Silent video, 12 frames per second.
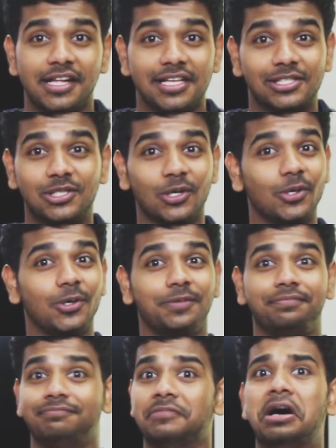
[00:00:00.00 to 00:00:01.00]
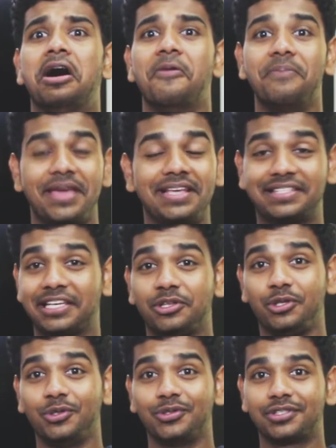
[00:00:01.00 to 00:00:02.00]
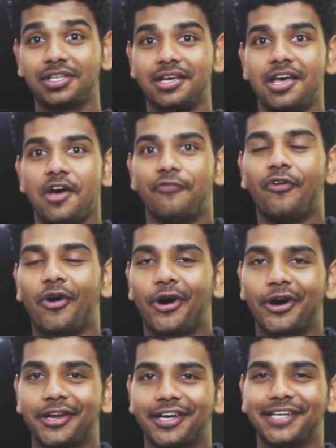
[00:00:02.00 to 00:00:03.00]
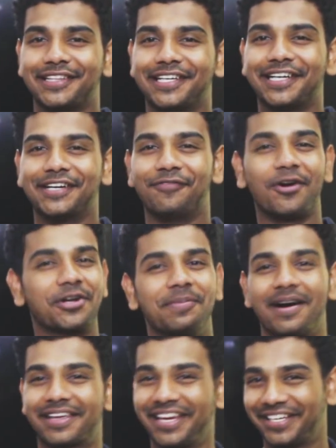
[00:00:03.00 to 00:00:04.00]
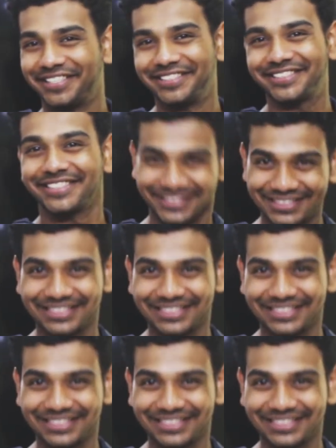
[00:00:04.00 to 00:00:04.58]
So amazing news for the watermark haters.